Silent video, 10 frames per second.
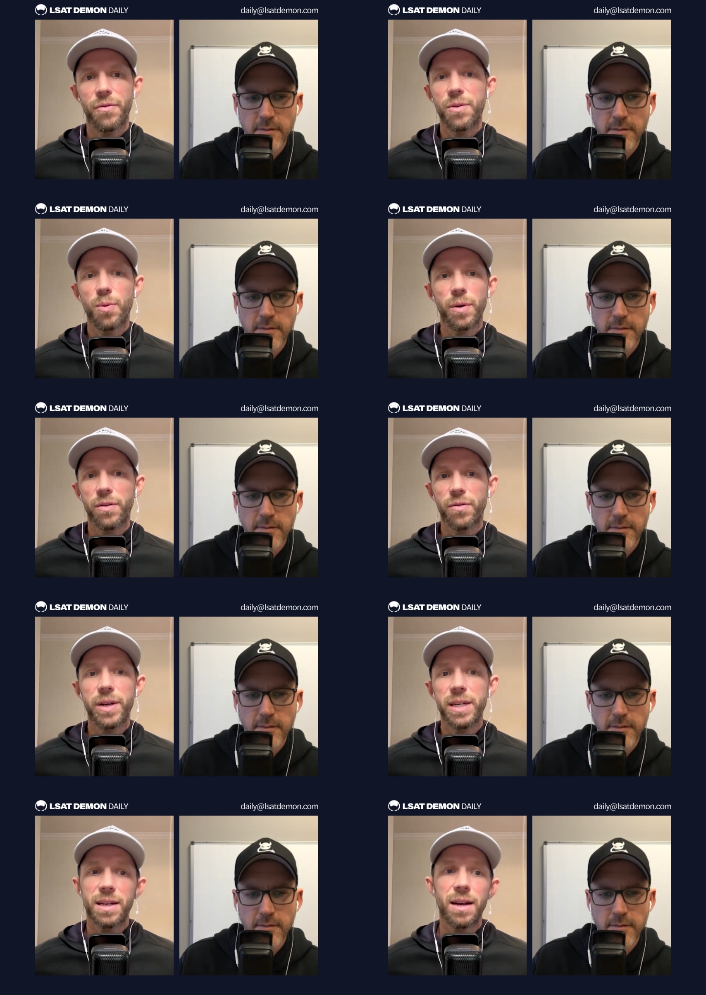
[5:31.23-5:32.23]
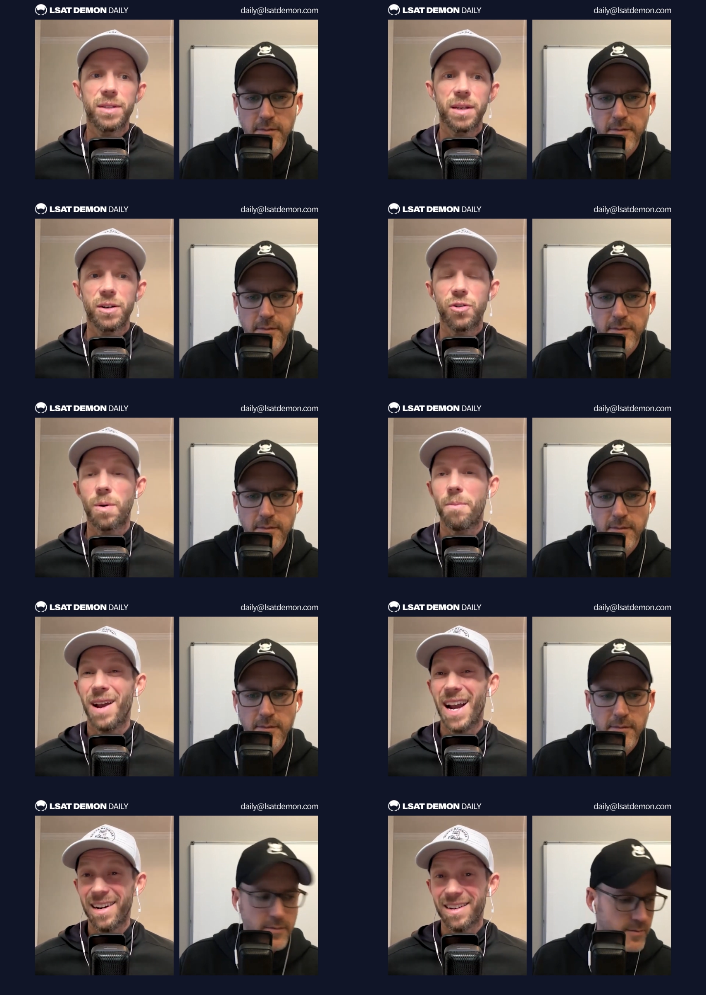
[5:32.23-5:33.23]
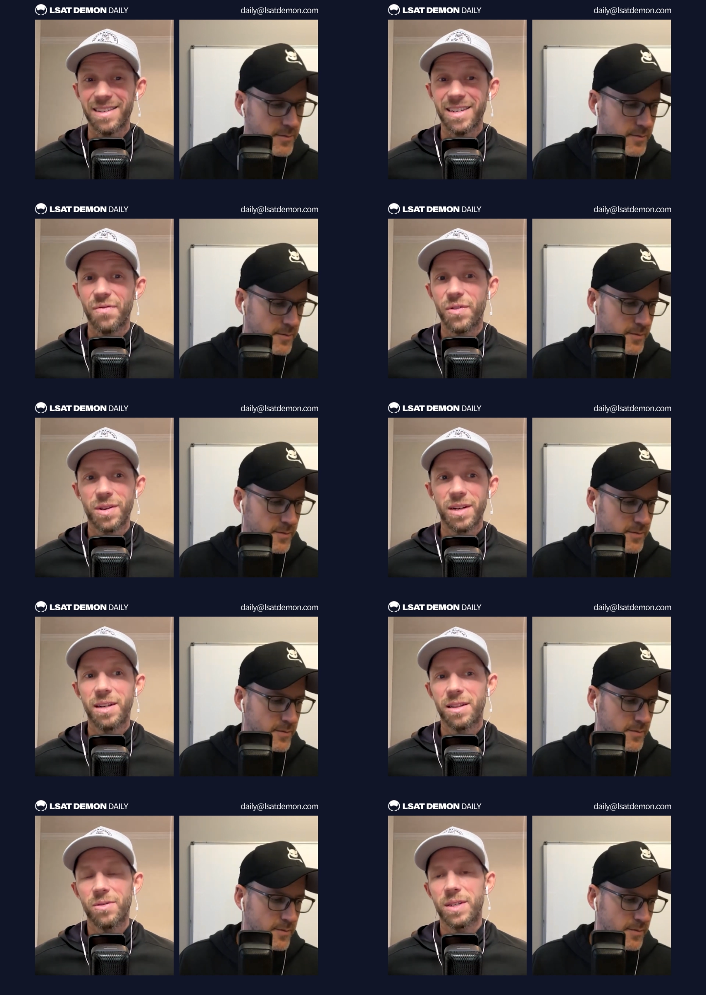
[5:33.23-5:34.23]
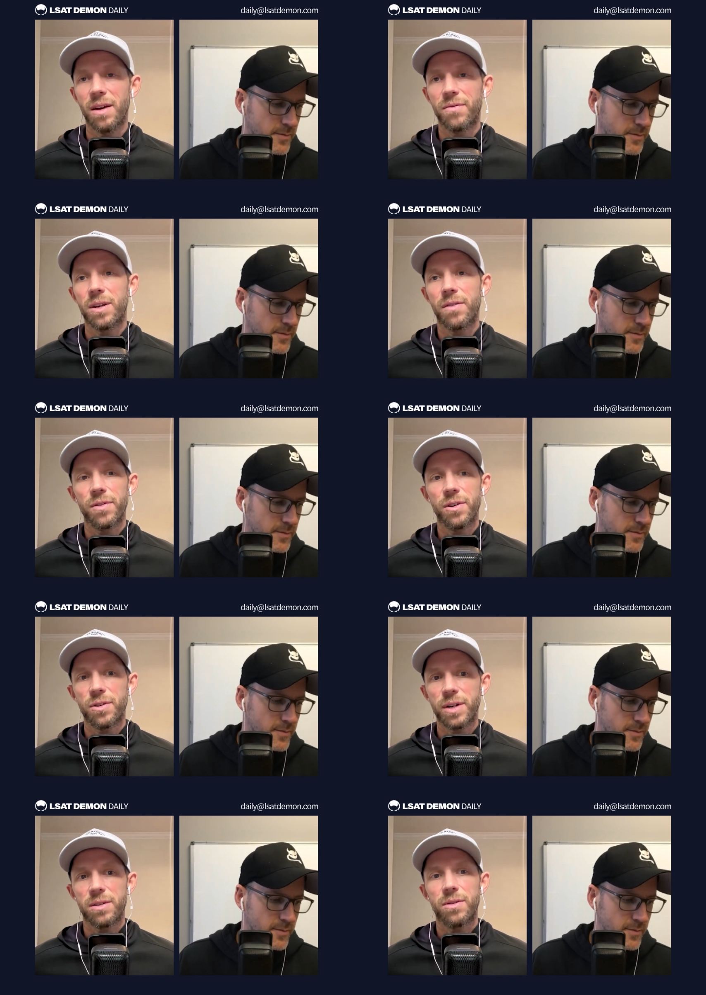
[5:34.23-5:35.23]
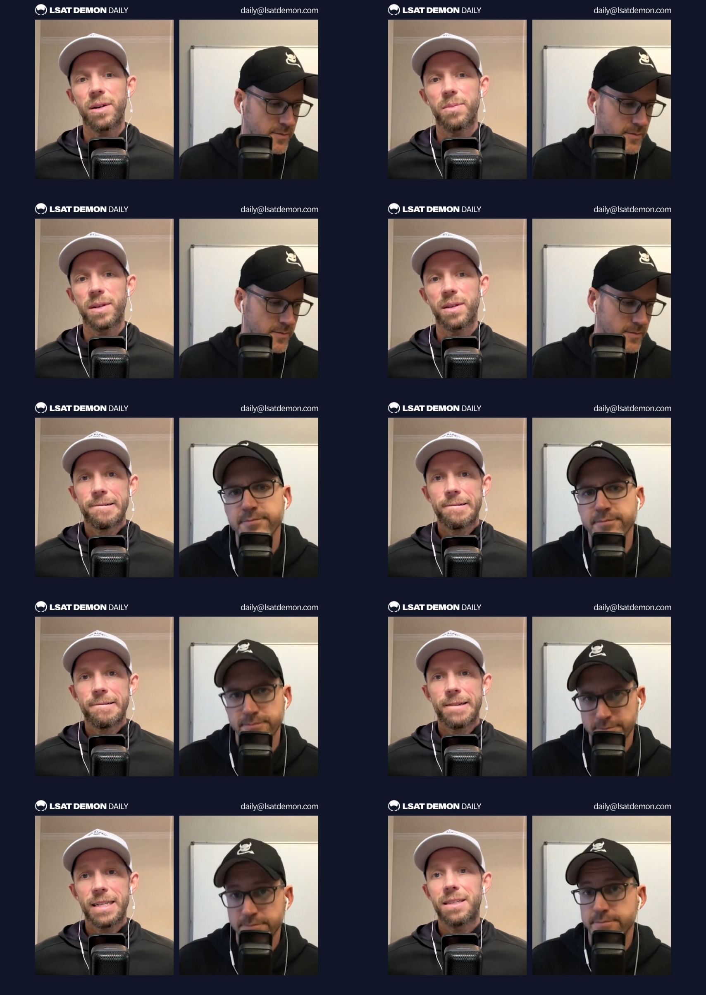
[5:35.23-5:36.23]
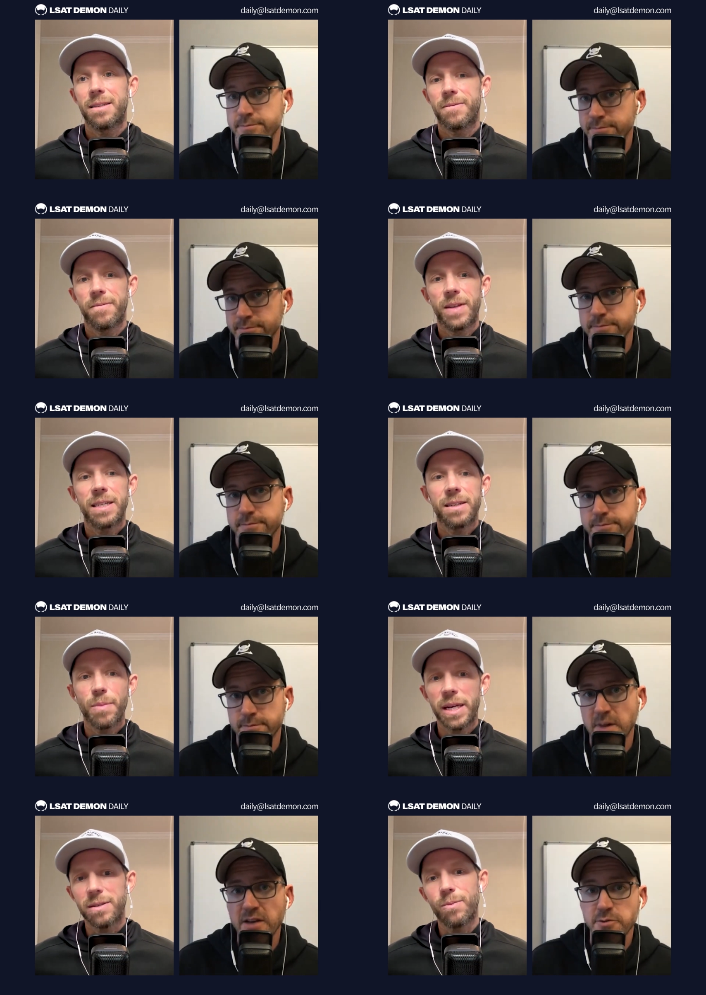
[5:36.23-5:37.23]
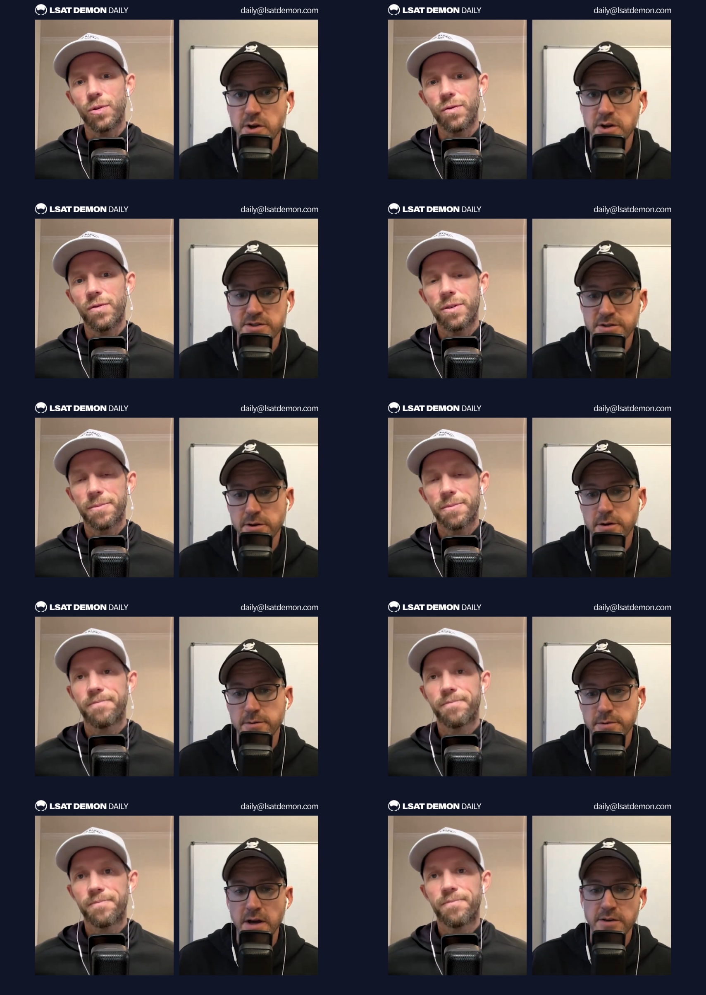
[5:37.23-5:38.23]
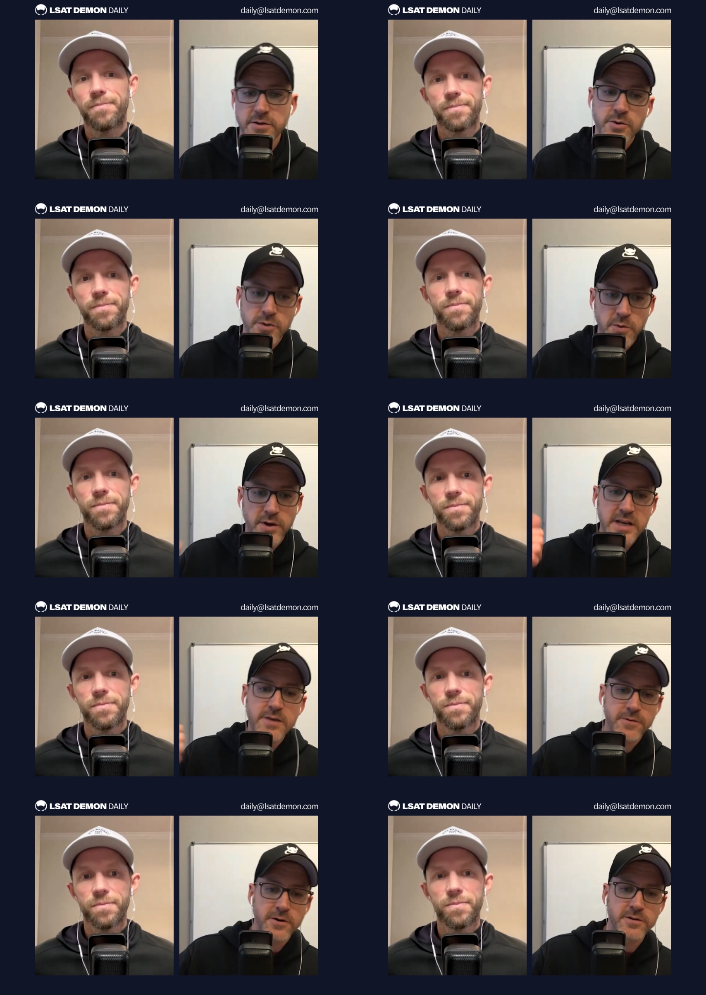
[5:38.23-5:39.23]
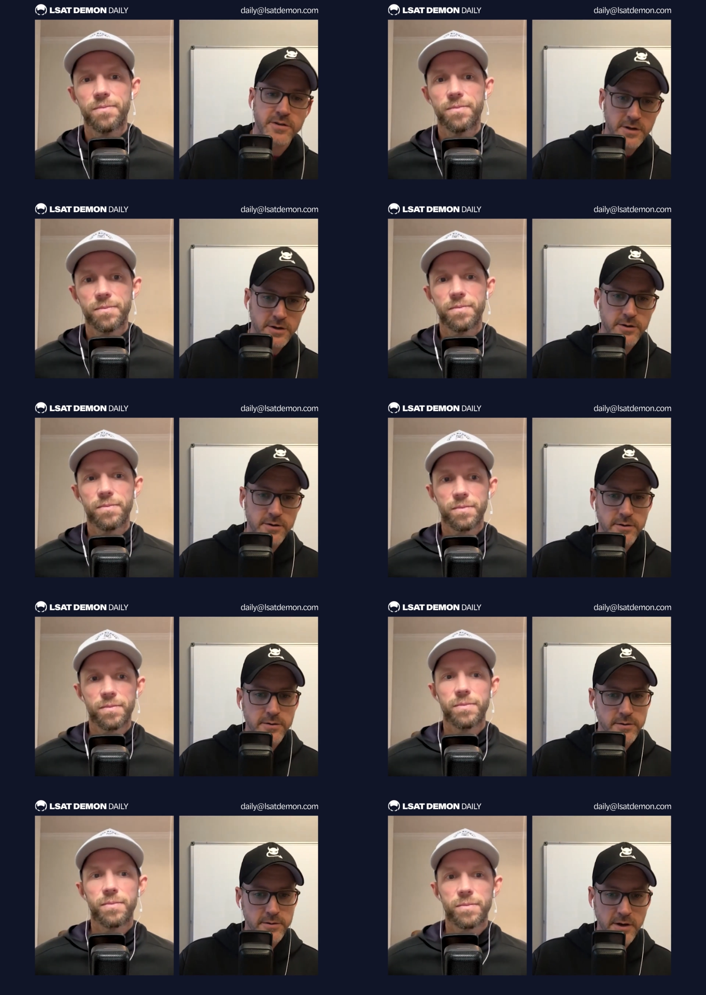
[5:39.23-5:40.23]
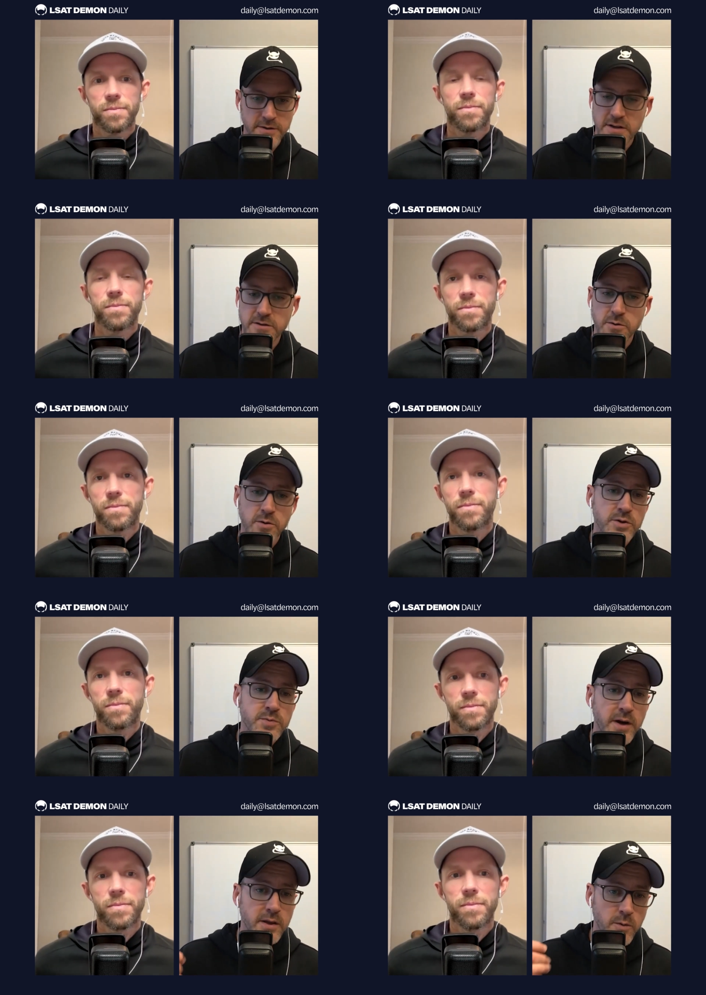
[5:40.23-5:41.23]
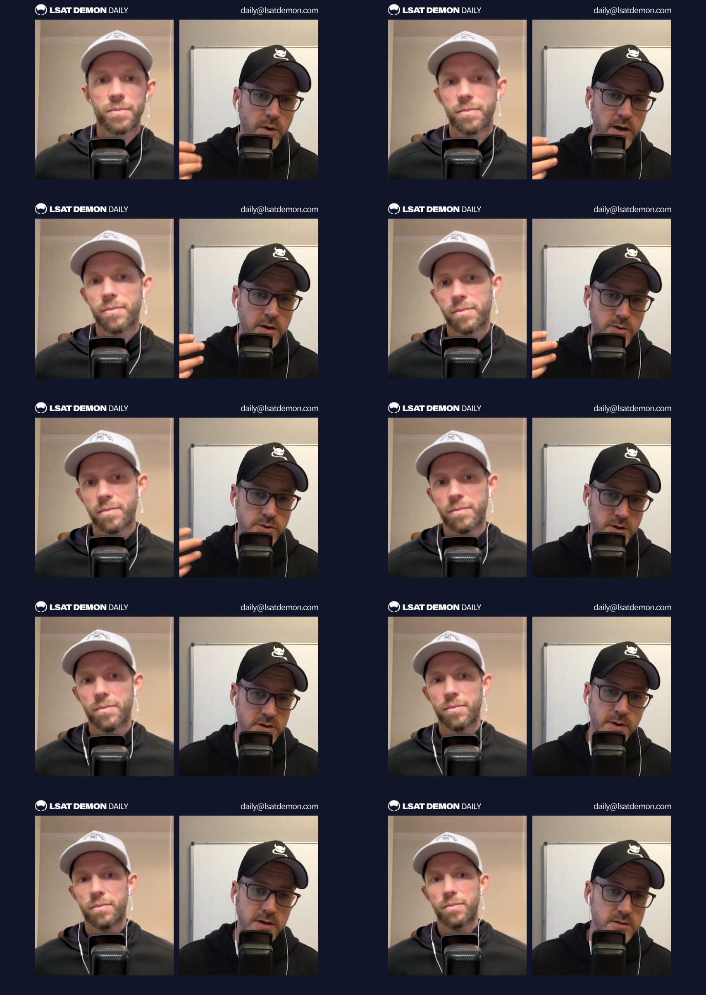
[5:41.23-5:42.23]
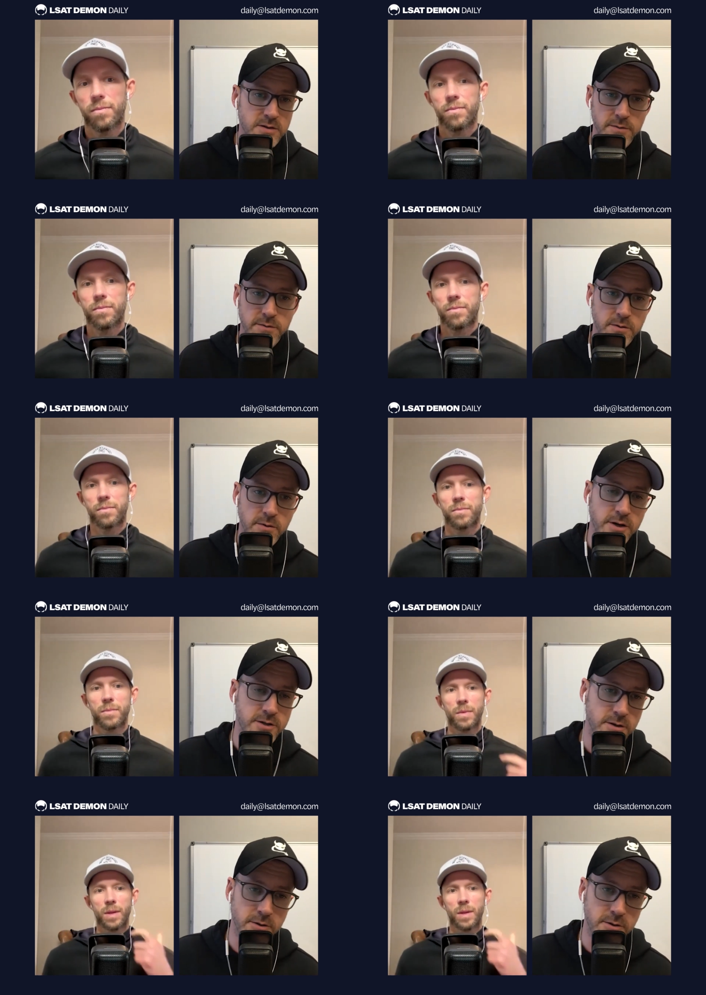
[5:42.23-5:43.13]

Speaker 1: three point three, it sounds like, dramatically if you could get those F's off of your transcript. That's that's the best
Speaker 2: move. That's where I'd start. Yeah, so you, you want to keep focusing on your LSAT score, which, by the way, you should expect yourself to crush.